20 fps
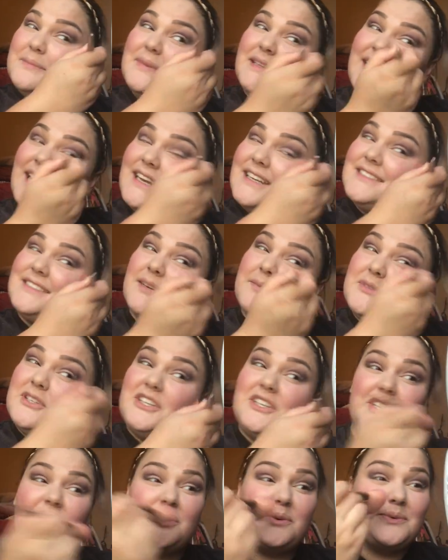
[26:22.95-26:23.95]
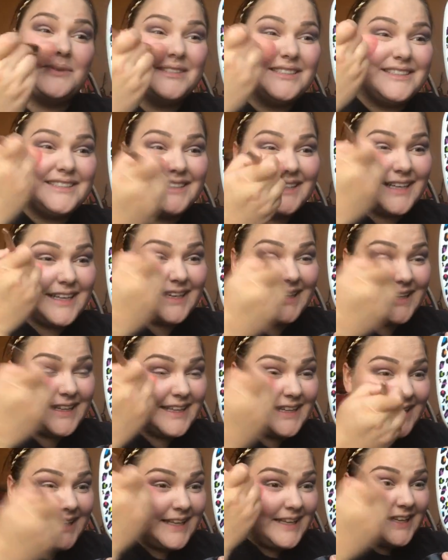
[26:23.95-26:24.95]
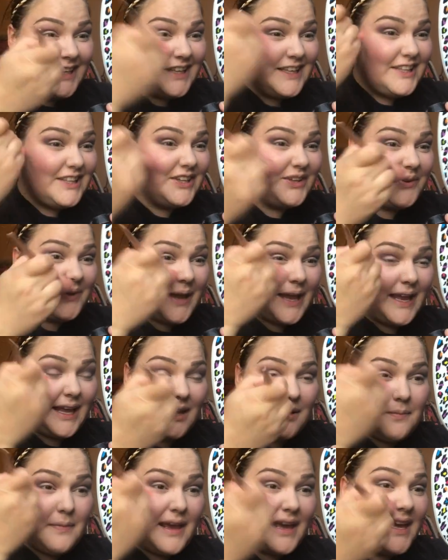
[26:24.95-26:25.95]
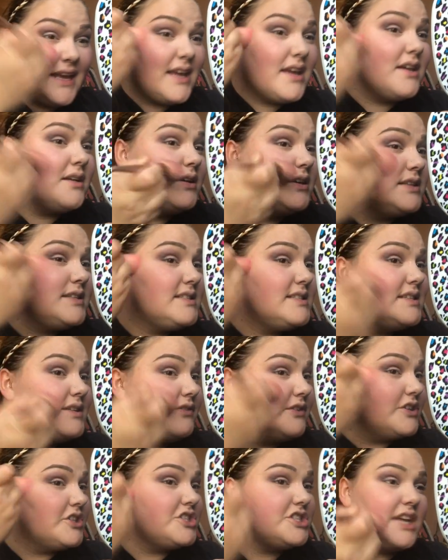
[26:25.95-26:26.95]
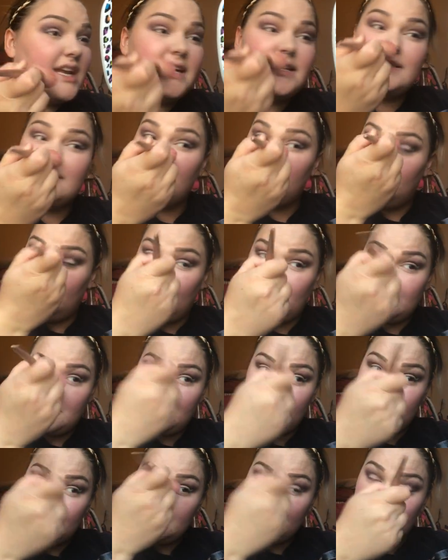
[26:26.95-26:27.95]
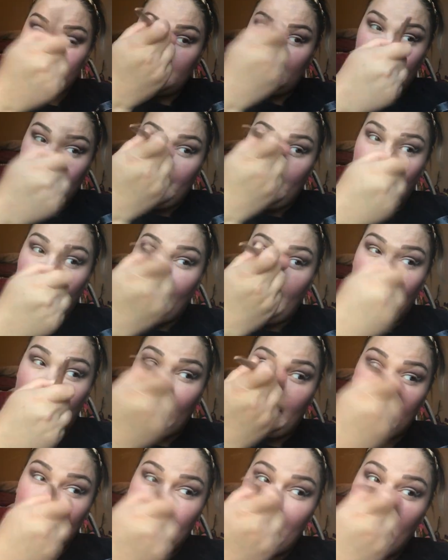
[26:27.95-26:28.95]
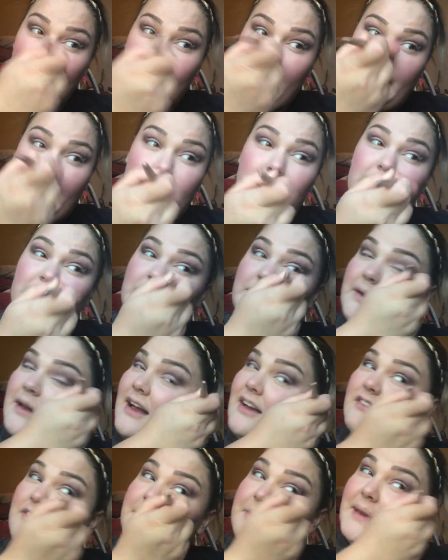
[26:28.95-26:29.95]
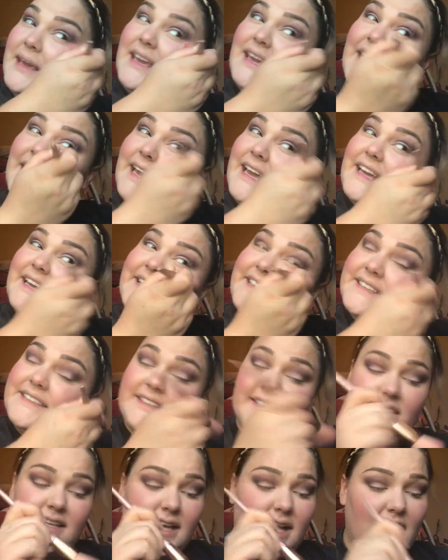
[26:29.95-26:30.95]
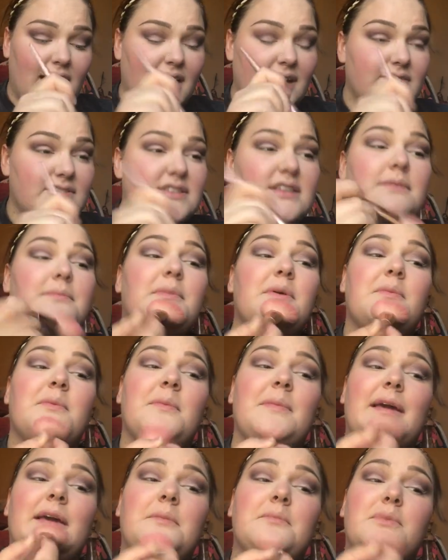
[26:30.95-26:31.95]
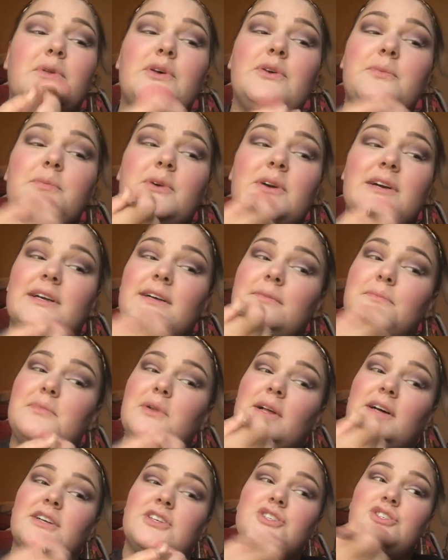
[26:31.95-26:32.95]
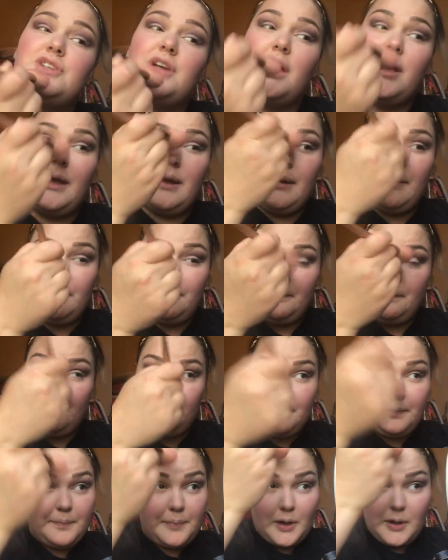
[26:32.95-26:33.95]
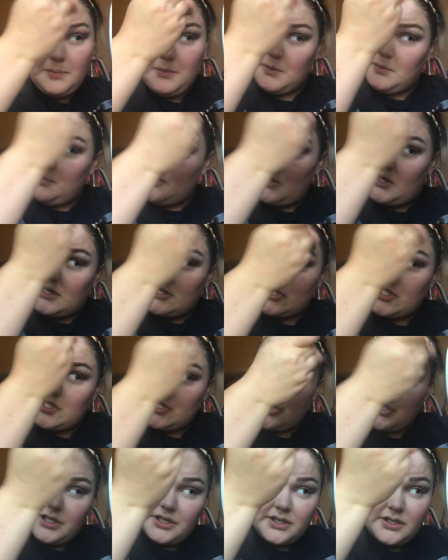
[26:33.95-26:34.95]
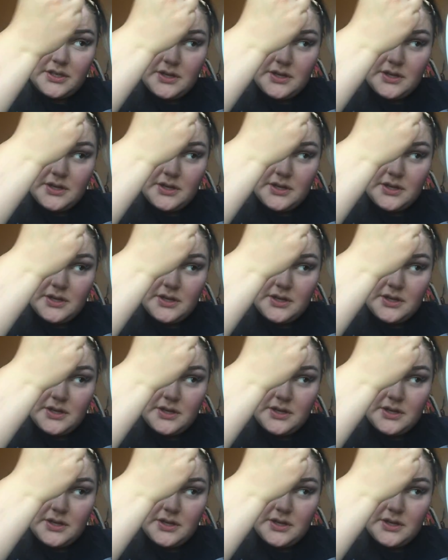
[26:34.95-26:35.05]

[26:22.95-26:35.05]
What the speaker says: but that is up to you. You can make different shades of blushes. You do not have to have pink. I've seen people make blue blush, purple blush,